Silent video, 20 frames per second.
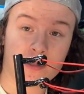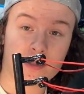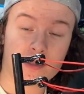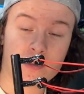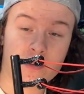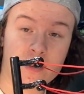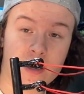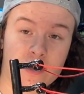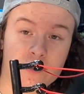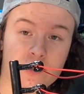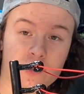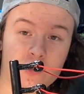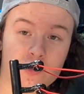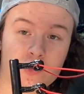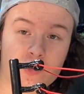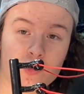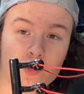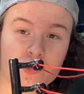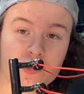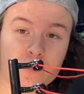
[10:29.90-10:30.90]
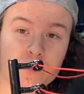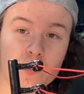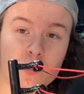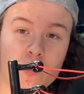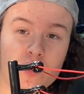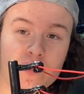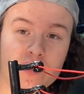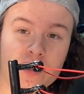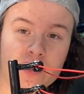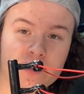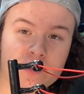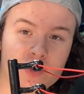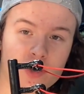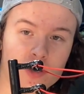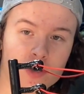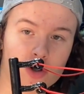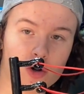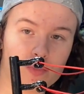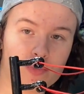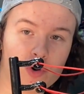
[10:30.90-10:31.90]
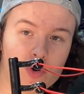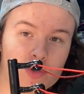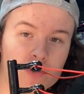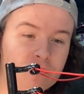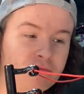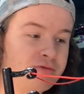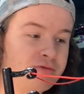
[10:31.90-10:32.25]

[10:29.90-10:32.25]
that dude, Ultimate Warrior. He's got a little broken